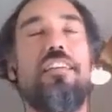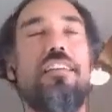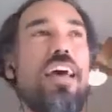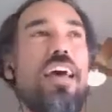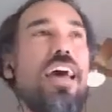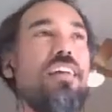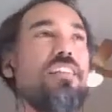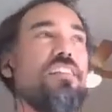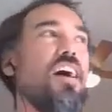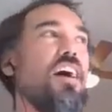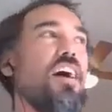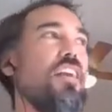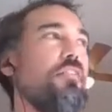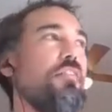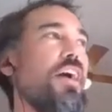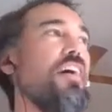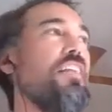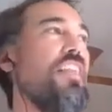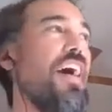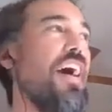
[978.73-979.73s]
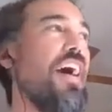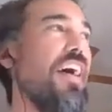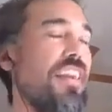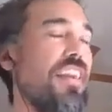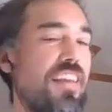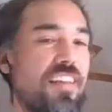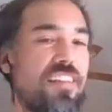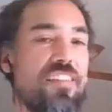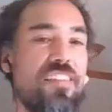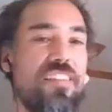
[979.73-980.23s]
has gotten around
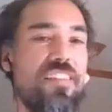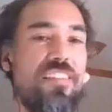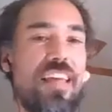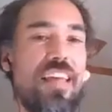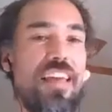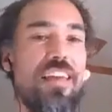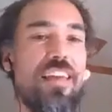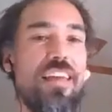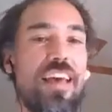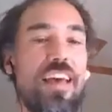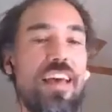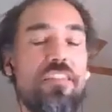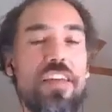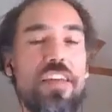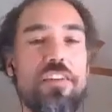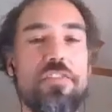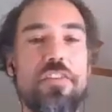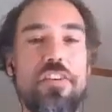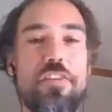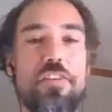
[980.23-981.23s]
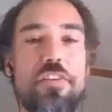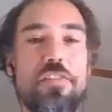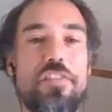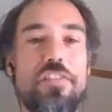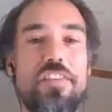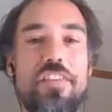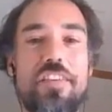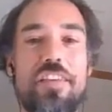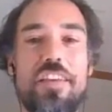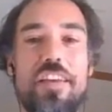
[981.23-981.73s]
that is they have
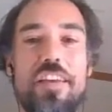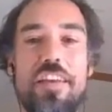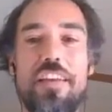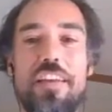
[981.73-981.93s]
introduced